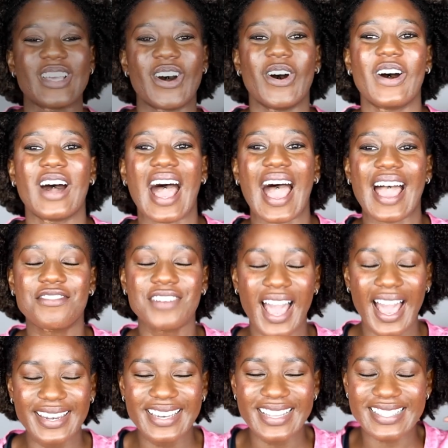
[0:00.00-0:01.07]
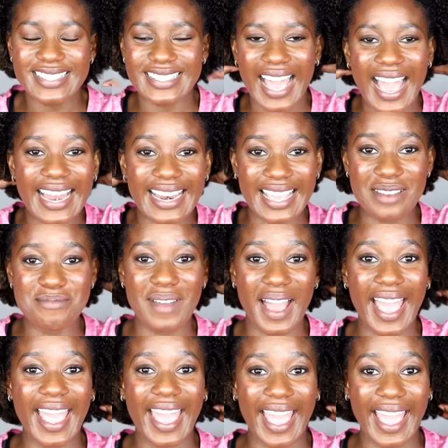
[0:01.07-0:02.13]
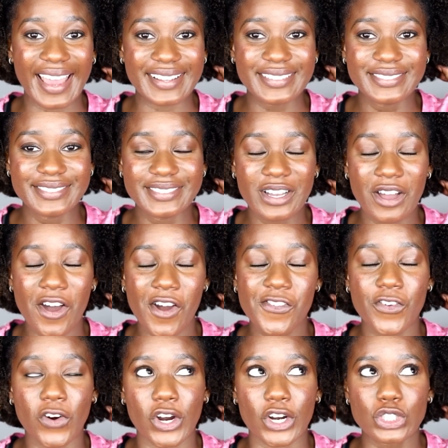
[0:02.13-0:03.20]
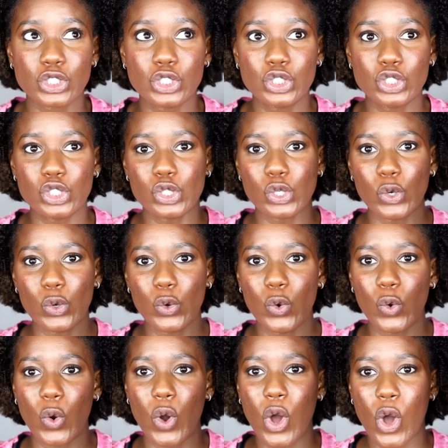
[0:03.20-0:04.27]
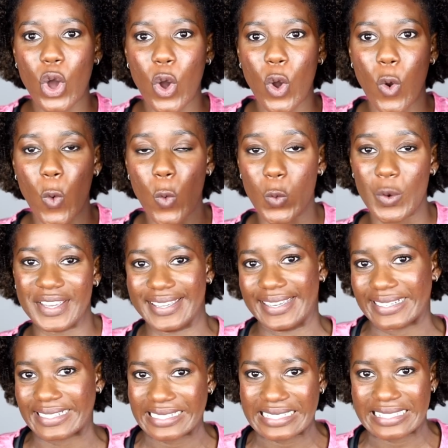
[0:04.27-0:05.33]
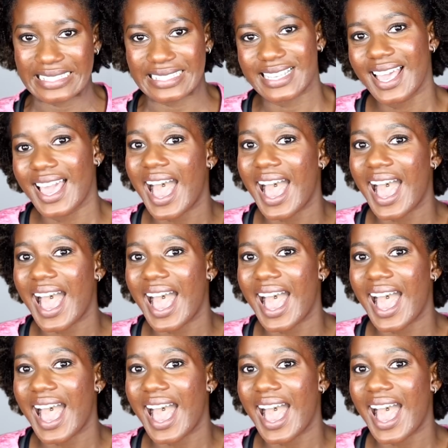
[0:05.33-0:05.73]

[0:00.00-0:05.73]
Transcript: I've had this style in my head for 2 weeks.